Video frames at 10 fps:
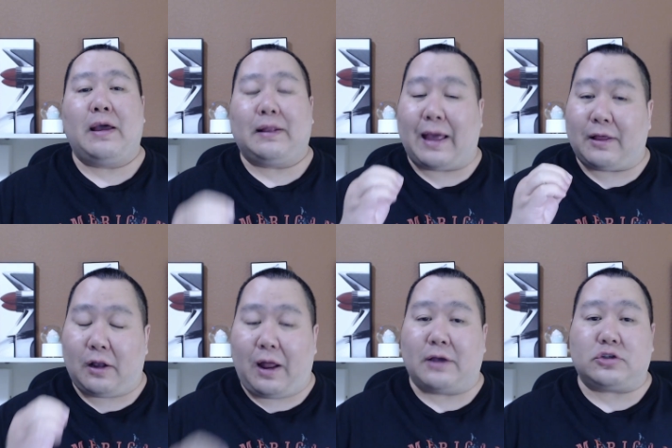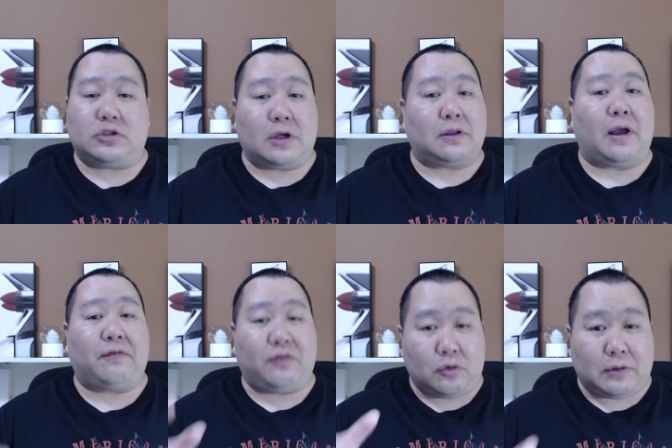that launched just
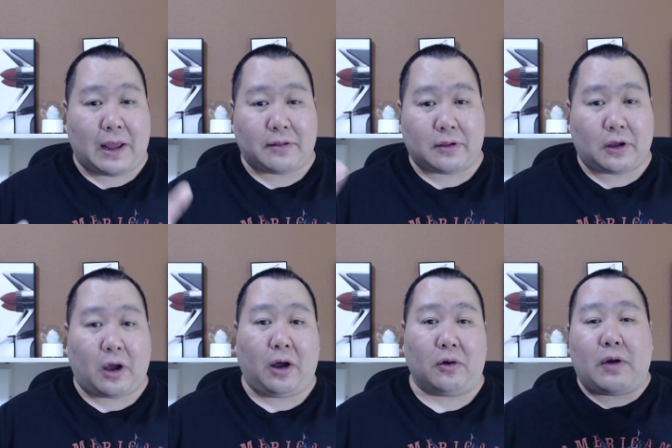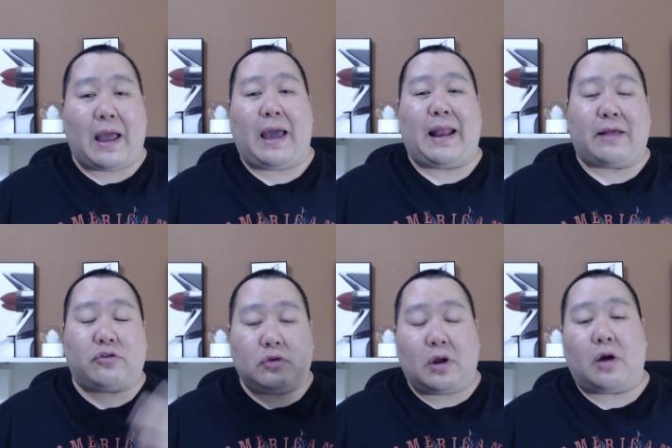a few days ago. And
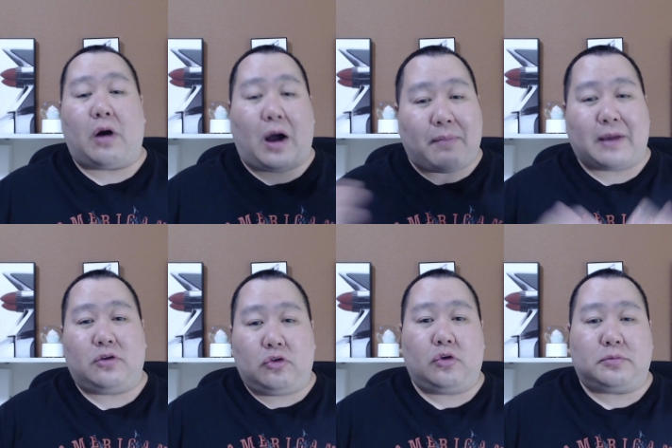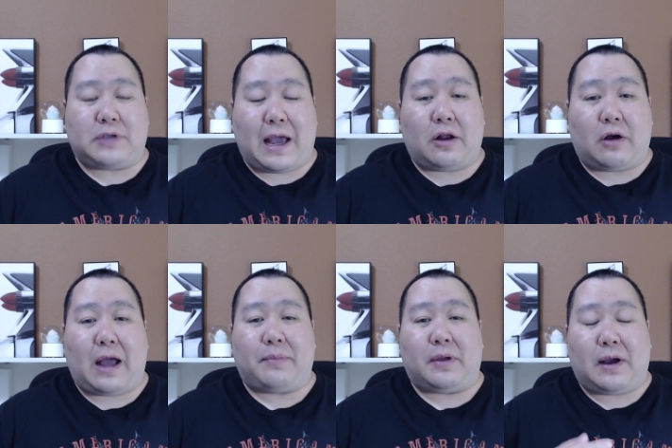as you know, on my YouTube channel,
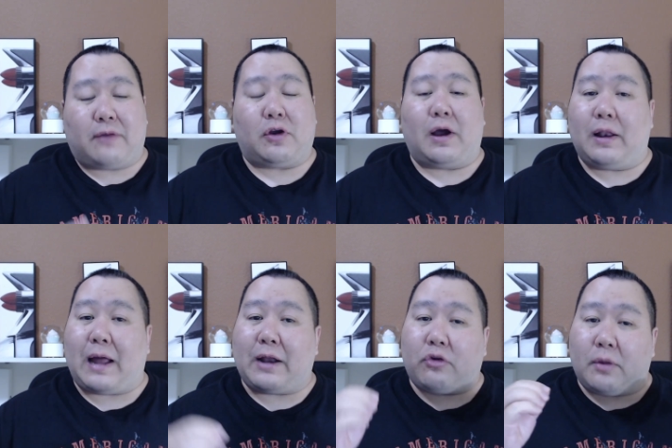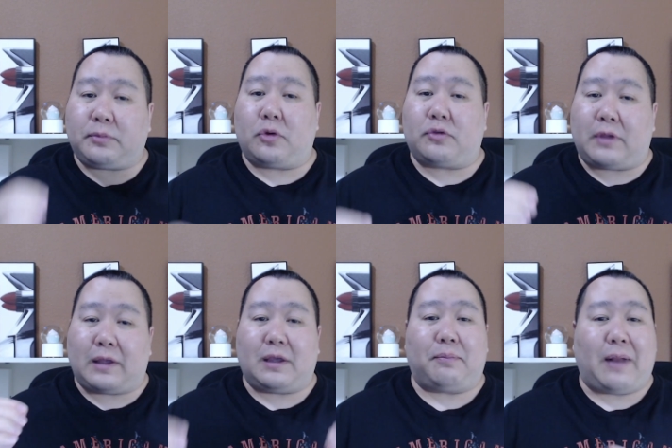I've been covering a lot of crypto
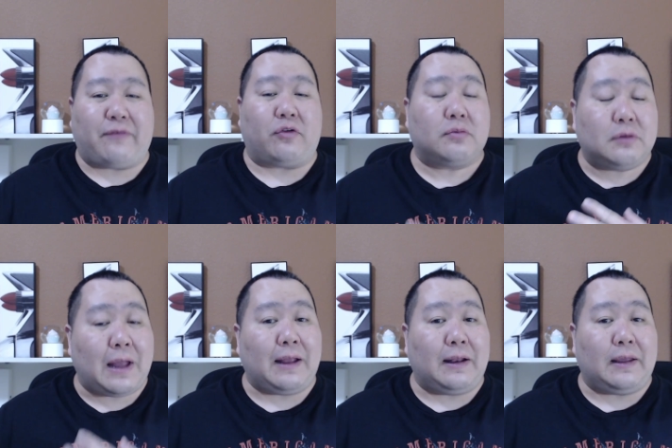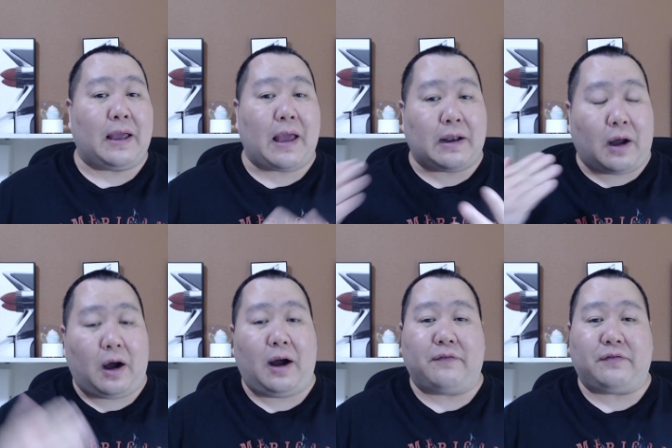staking platforms lately and
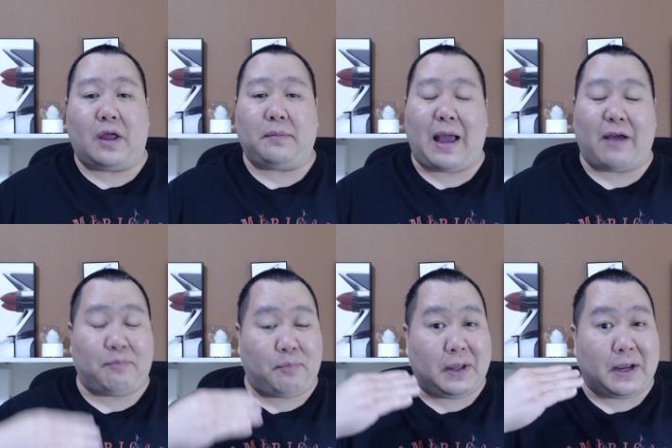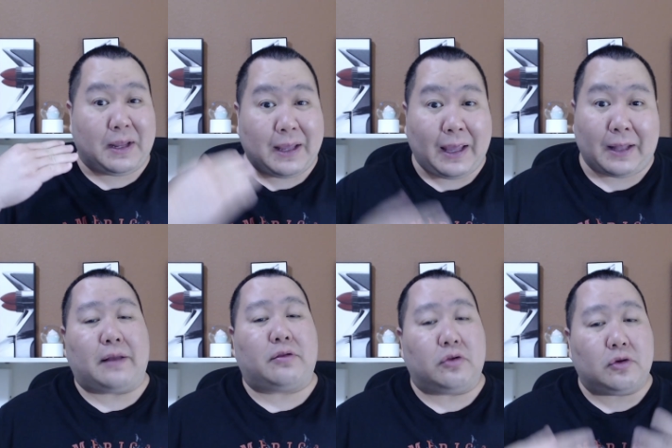all of them have been a
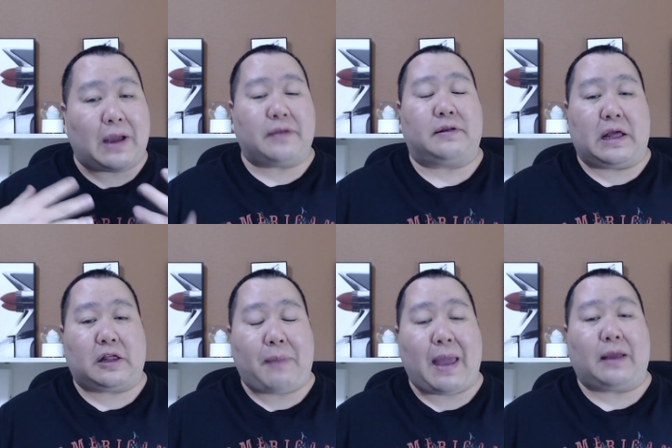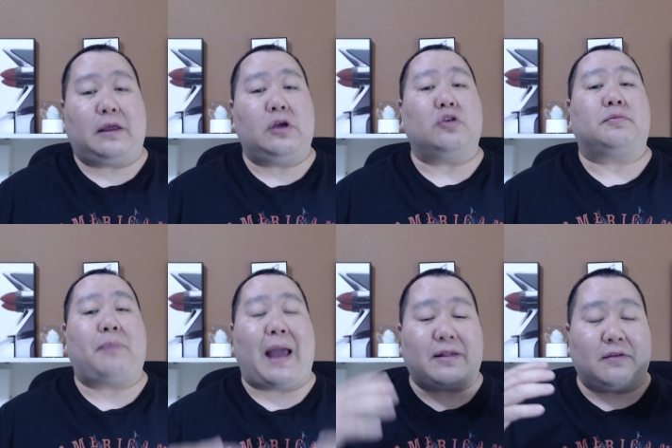hit. So you guys can expect huge
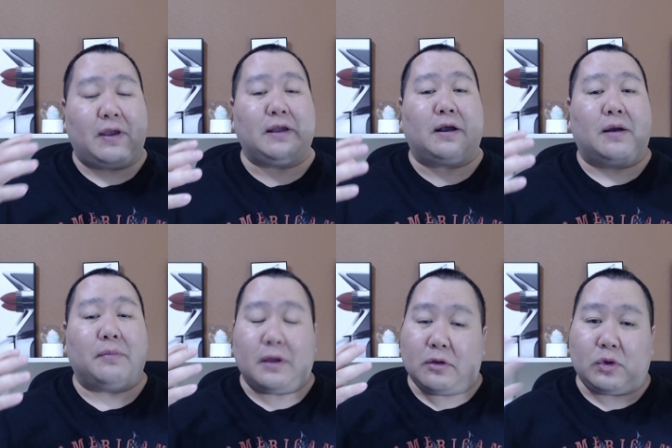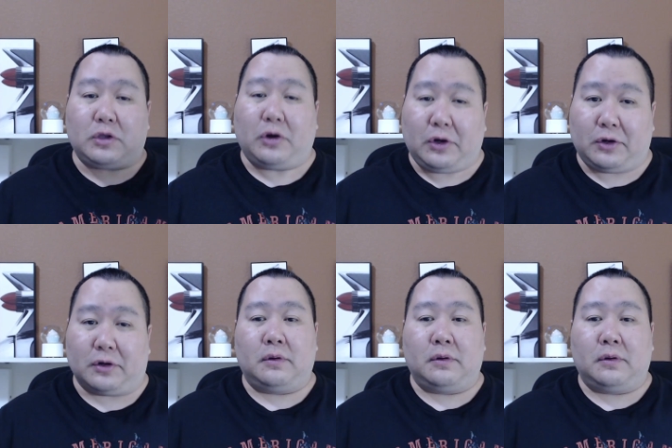passive income in return